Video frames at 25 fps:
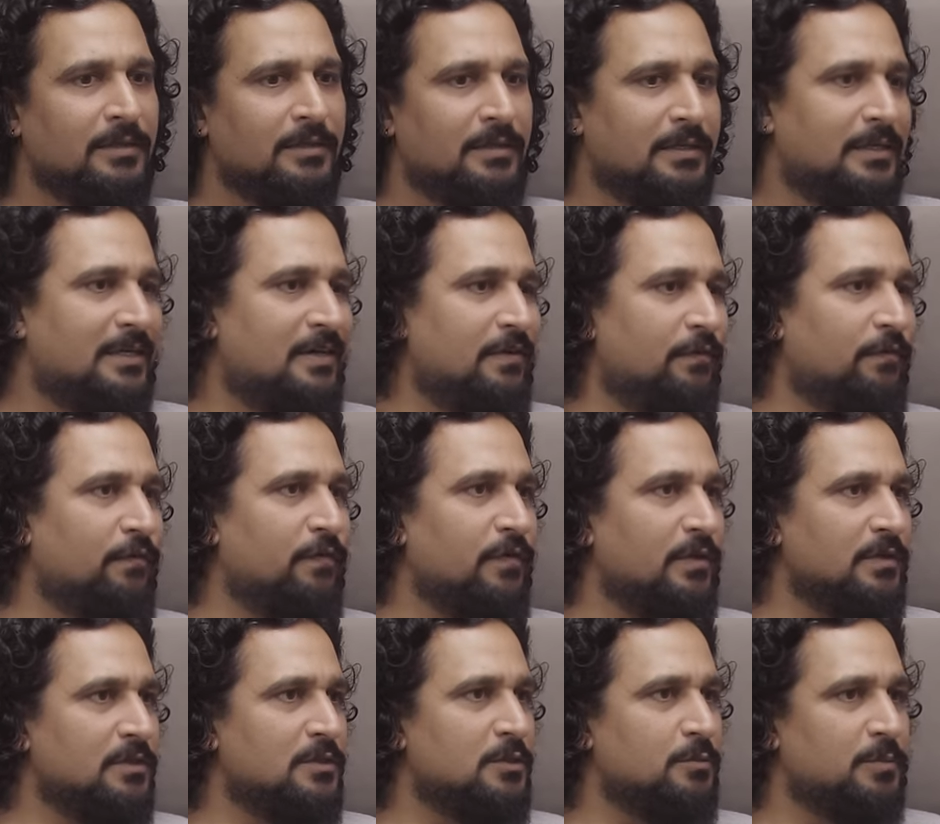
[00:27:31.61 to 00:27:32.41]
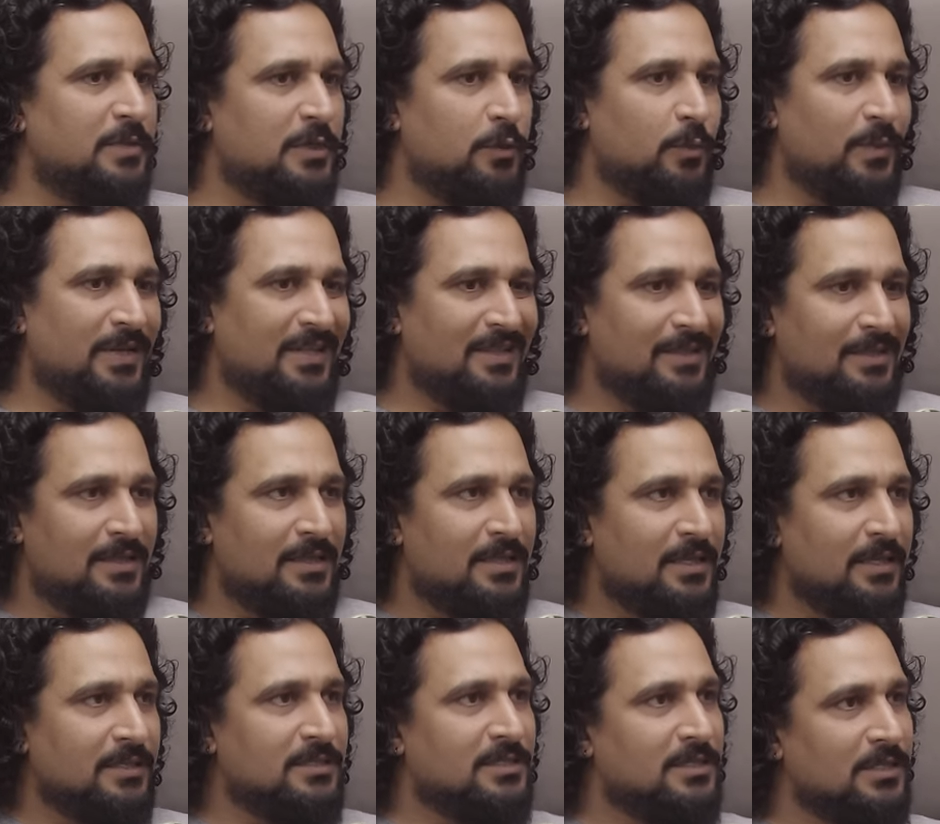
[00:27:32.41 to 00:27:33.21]
The difference
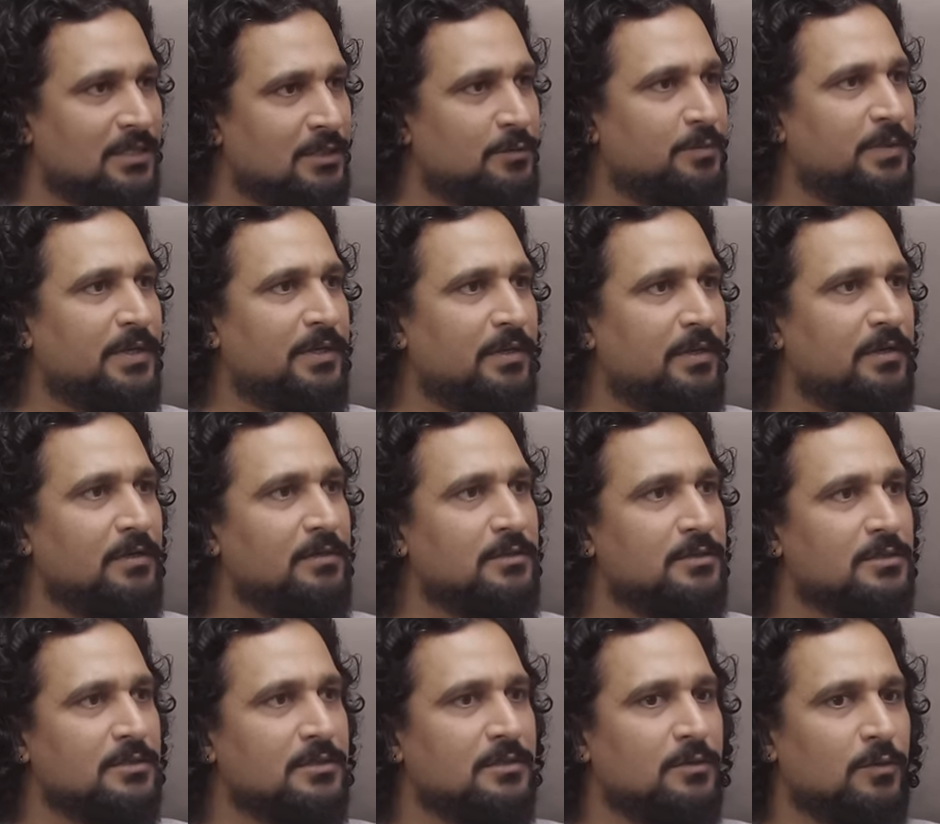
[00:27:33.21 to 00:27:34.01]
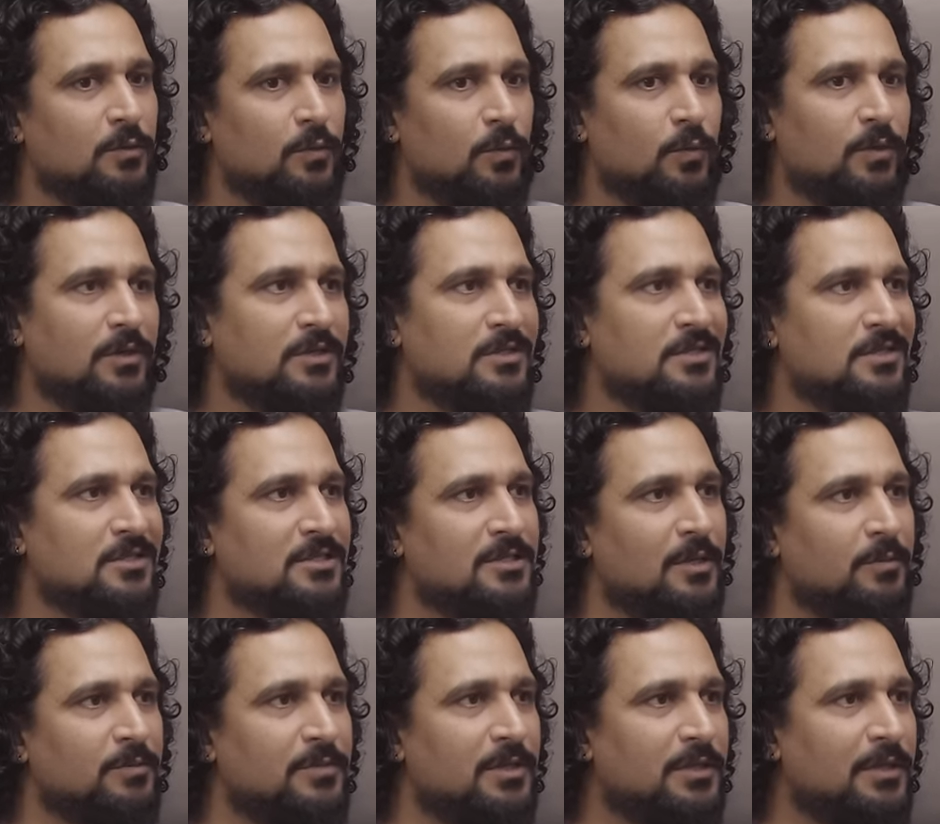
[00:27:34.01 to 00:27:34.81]
between this experience
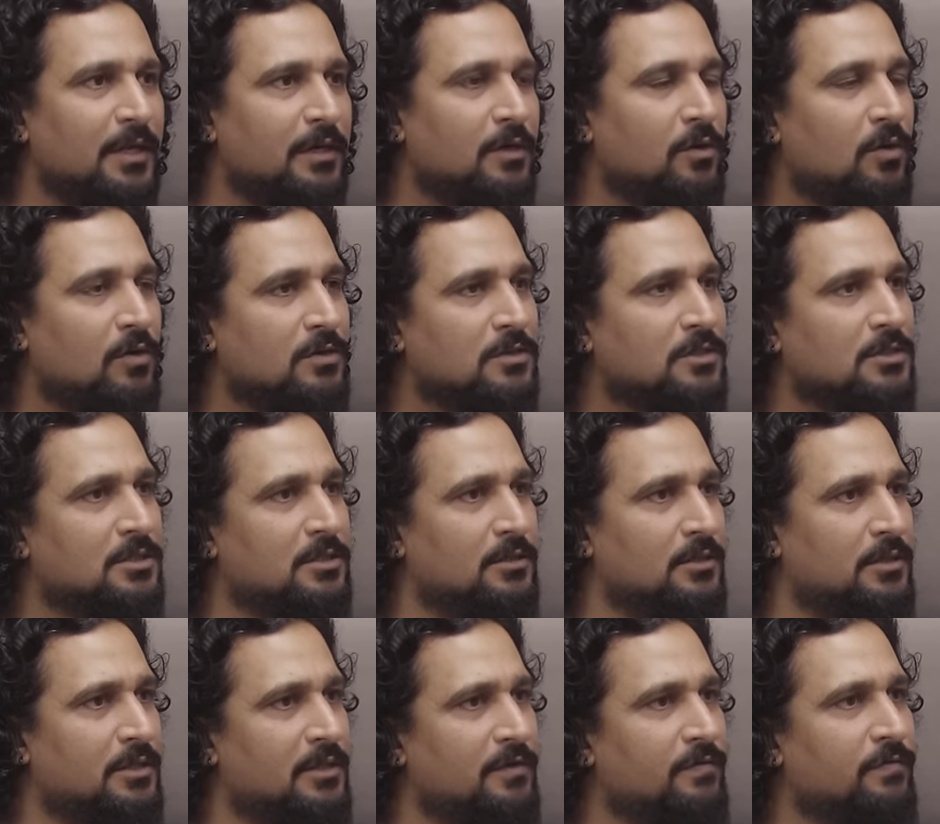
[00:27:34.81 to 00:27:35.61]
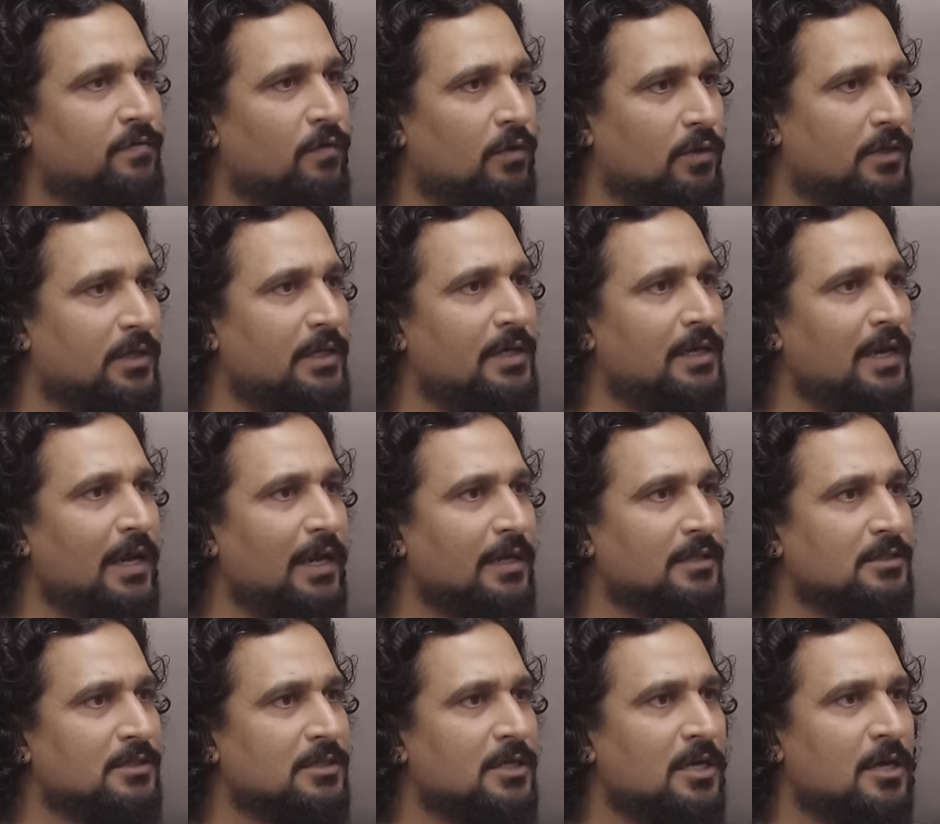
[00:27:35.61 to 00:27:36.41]
versus something that costs 30, 40
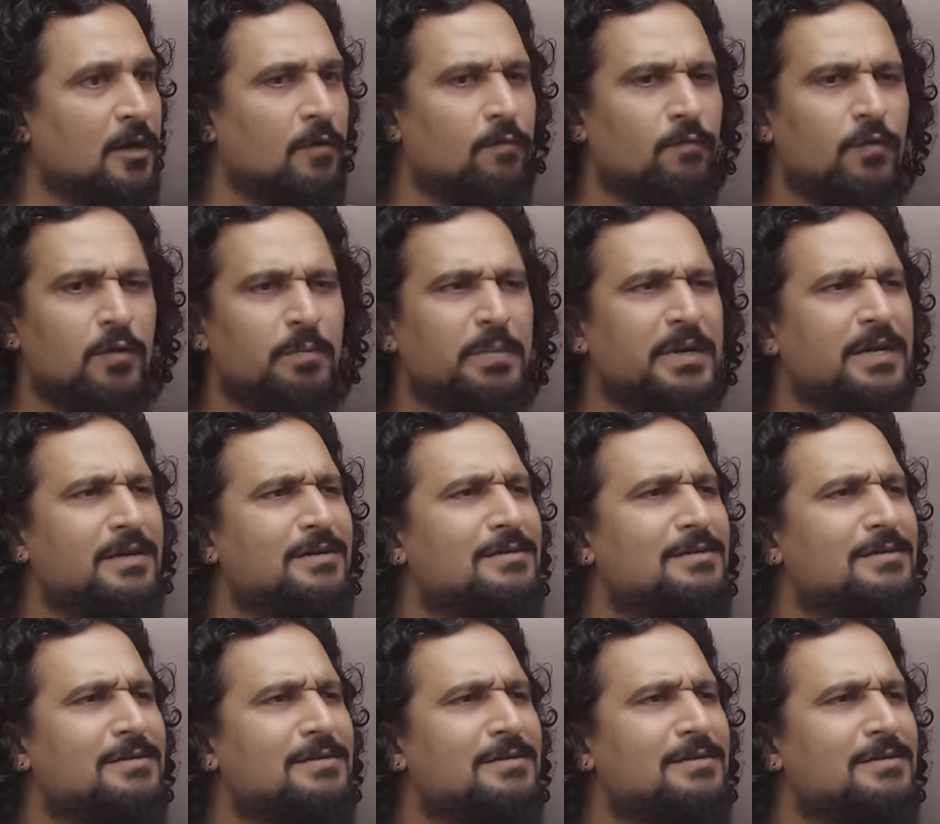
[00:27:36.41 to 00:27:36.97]
lakhs would be